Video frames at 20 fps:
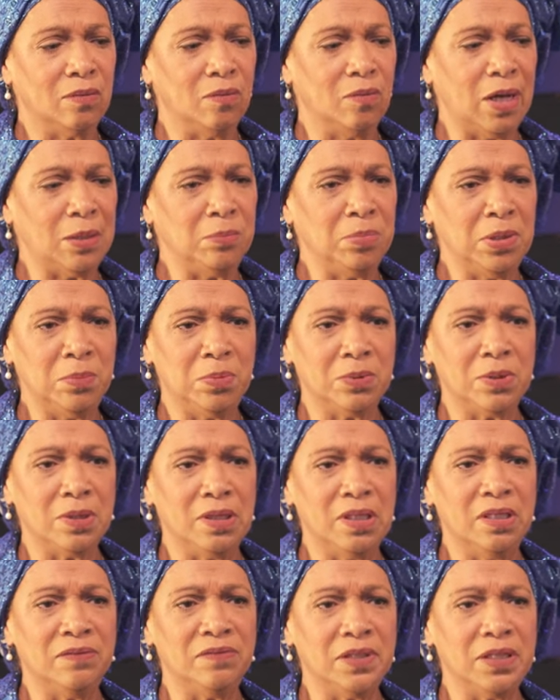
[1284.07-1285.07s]
white people to
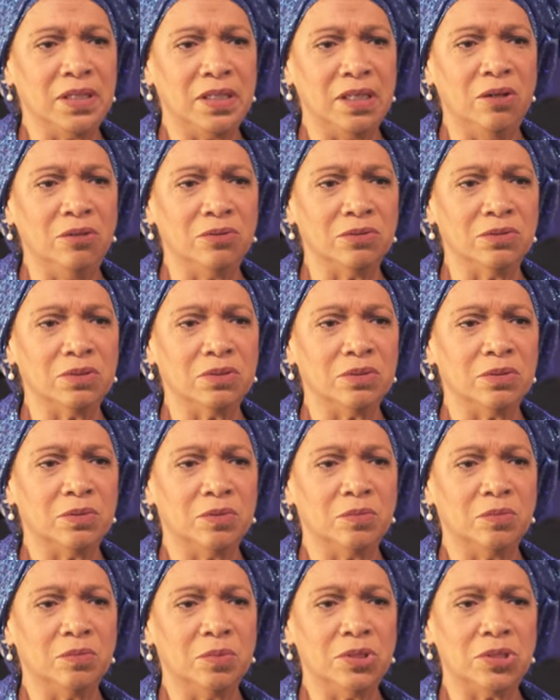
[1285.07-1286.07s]
live in guilt.
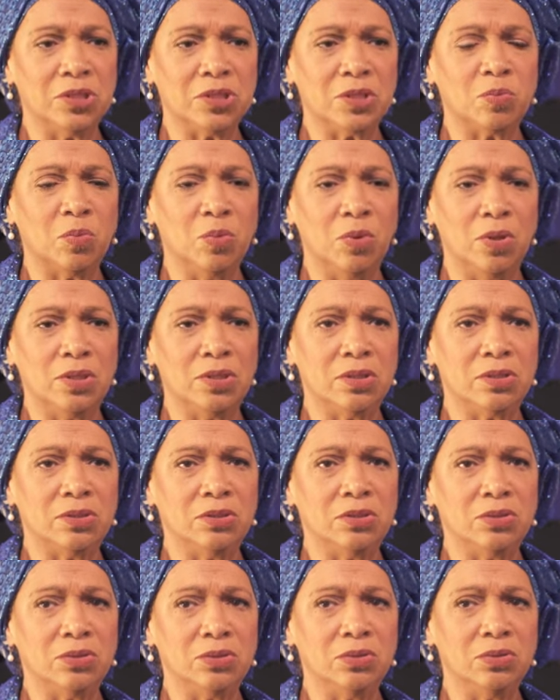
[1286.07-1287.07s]
We just want
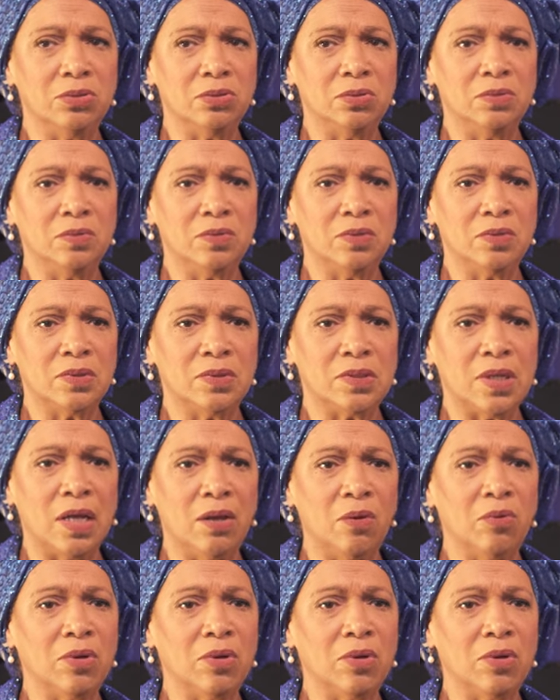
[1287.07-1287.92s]
to say,